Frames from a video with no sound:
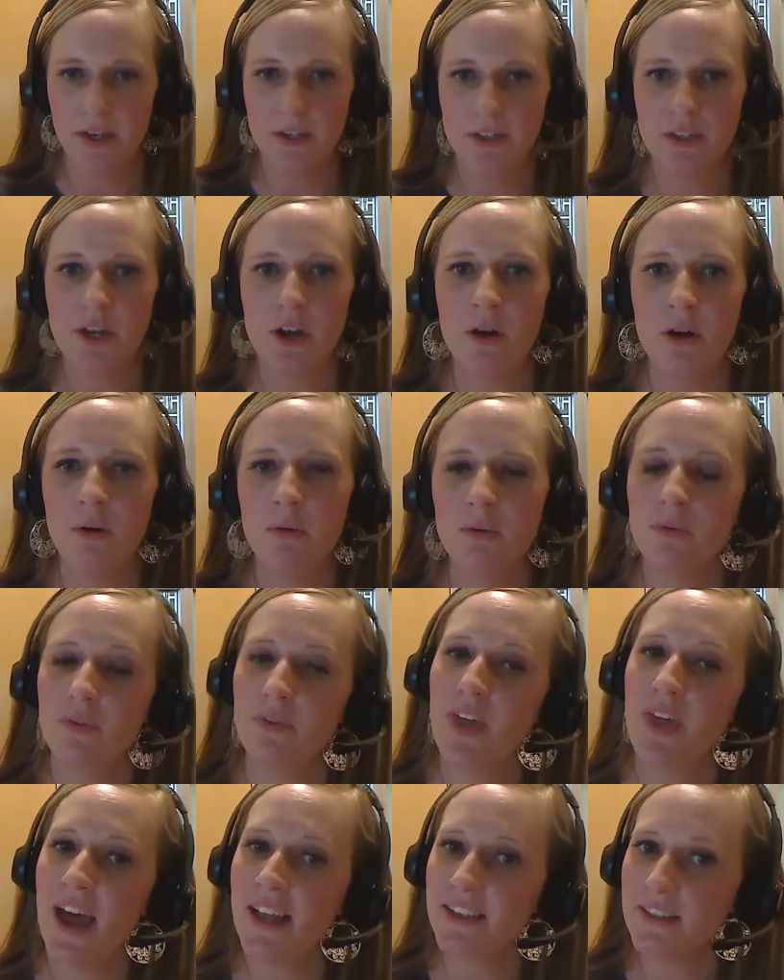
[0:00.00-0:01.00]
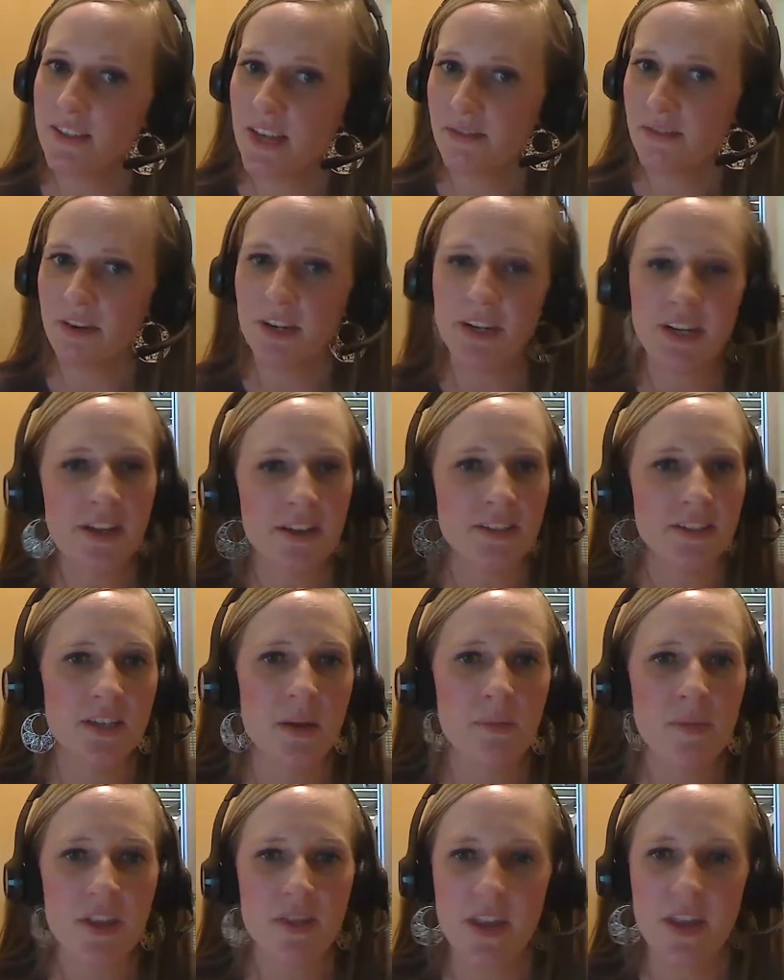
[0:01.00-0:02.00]
So that's definitely
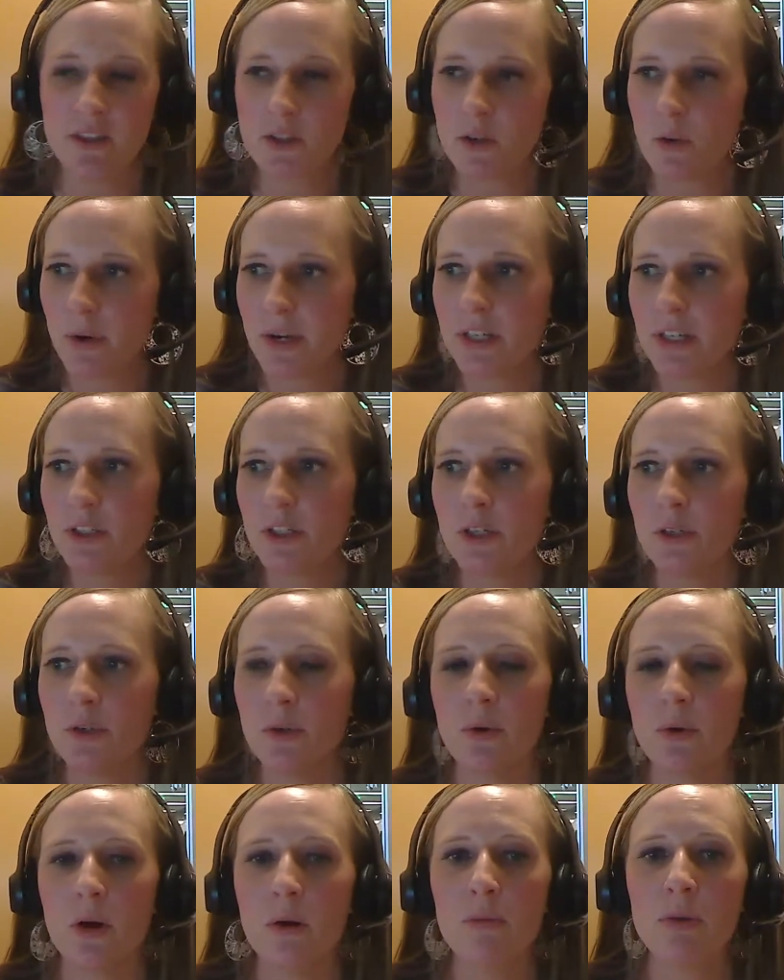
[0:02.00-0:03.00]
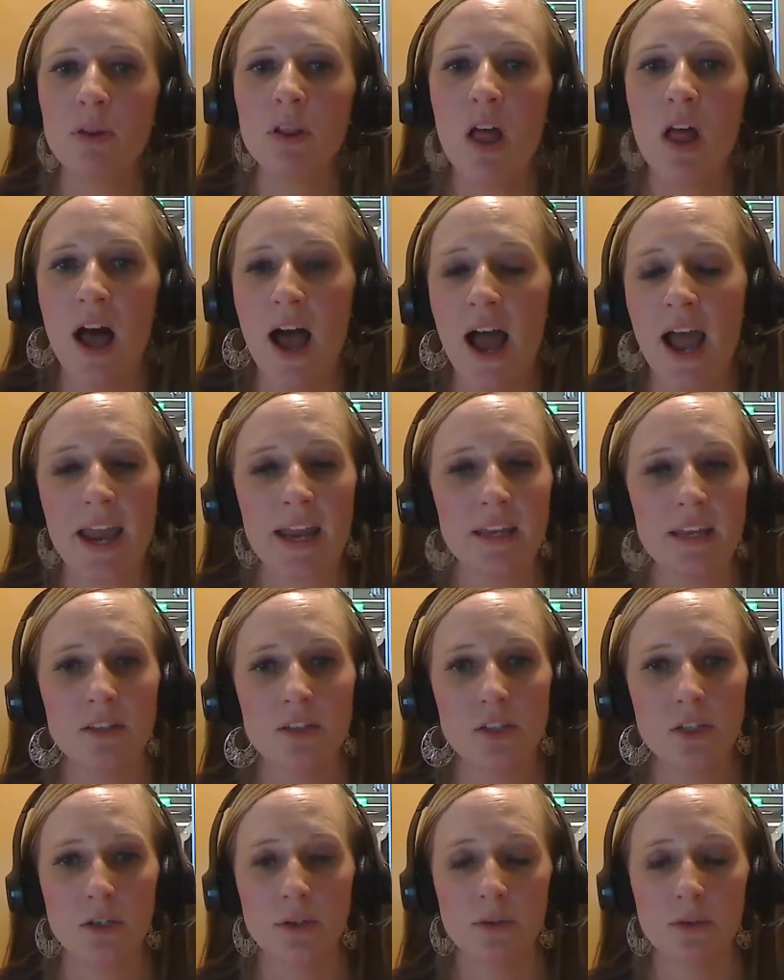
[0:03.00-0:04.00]
something that's going to apply
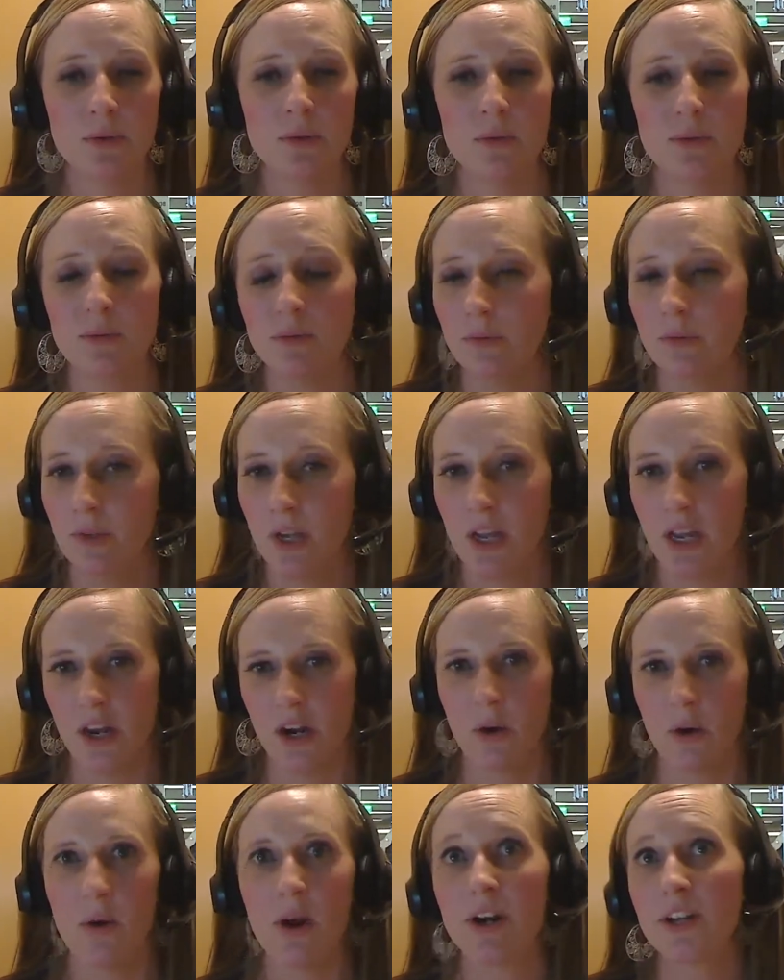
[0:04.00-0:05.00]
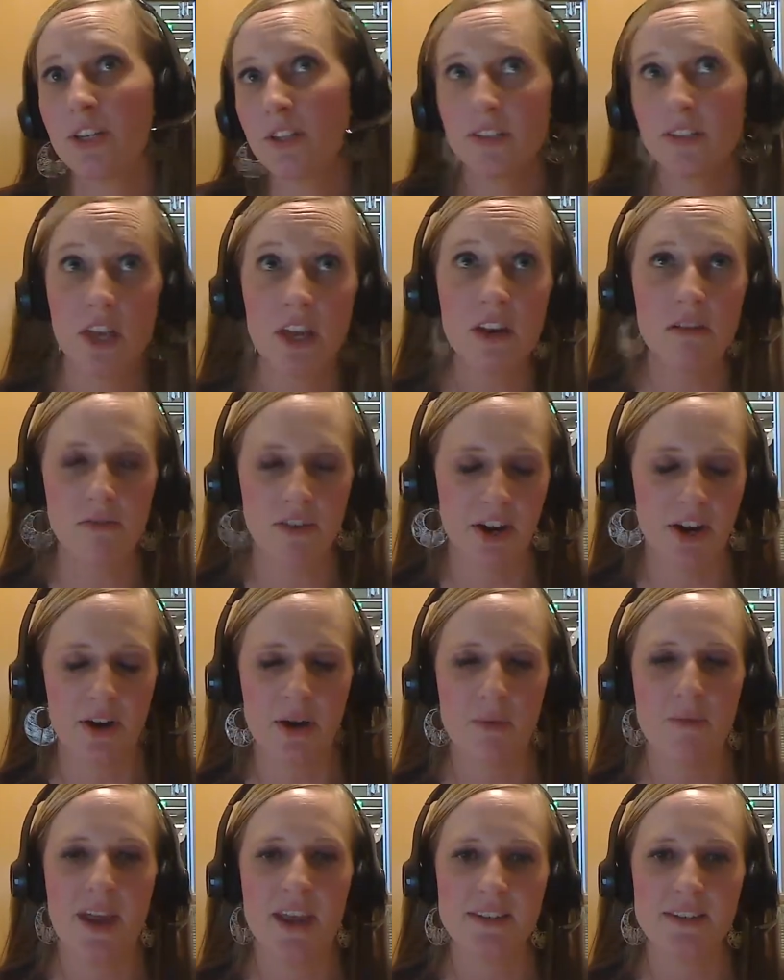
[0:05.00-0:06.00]
to, or it's going to
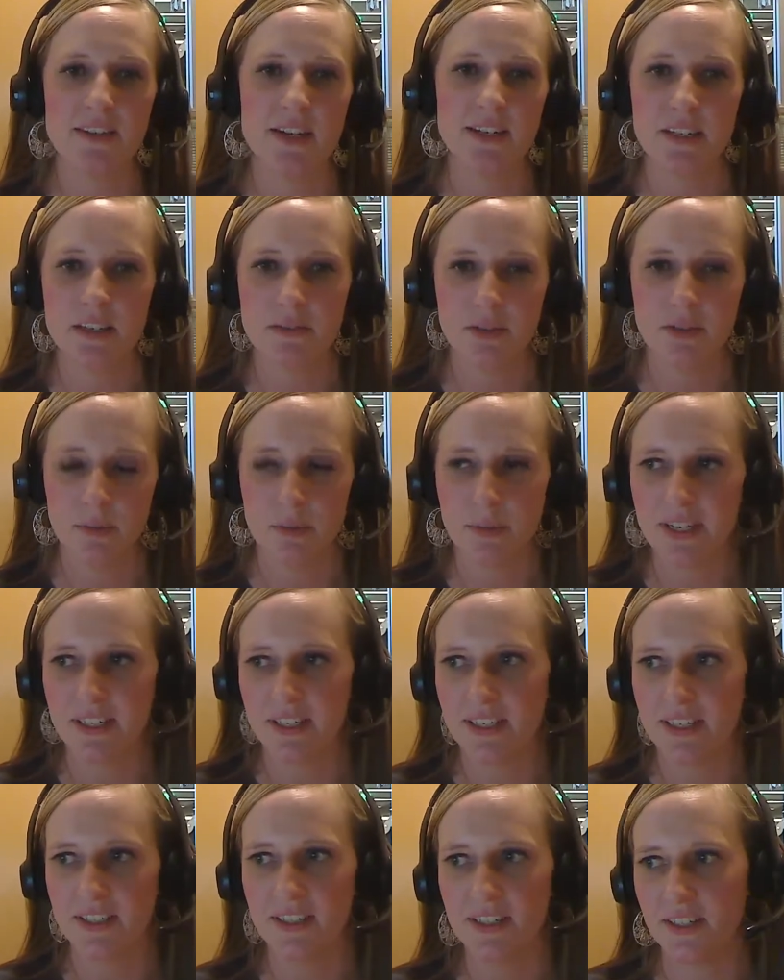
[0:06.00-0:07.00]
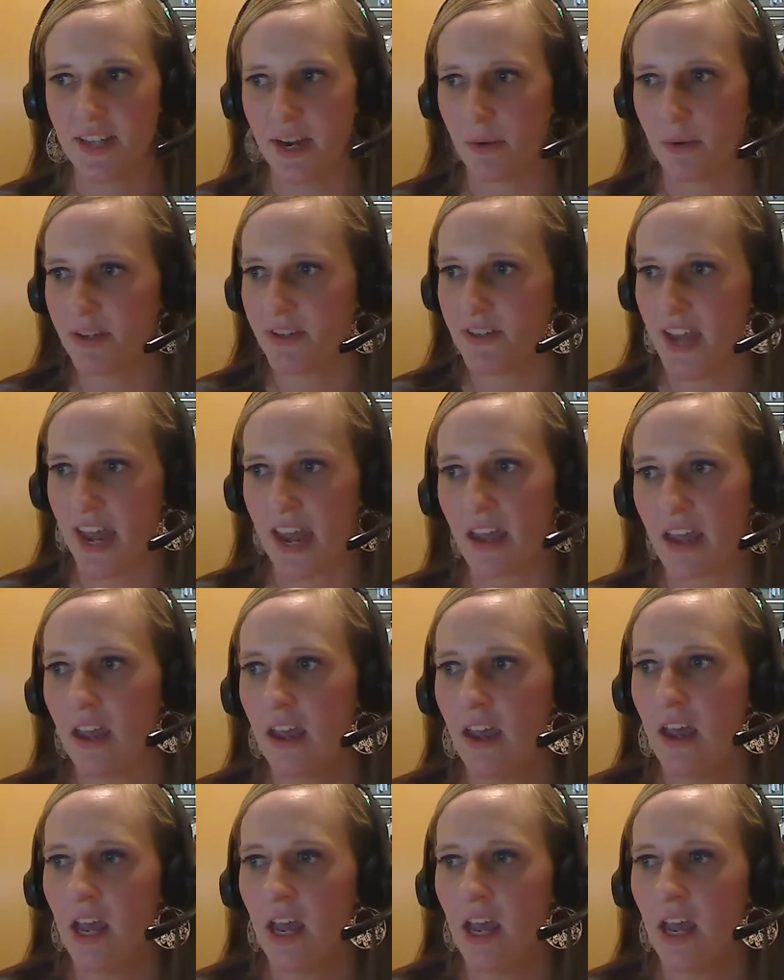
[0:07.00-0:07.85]
vary based on different businesses, I would say.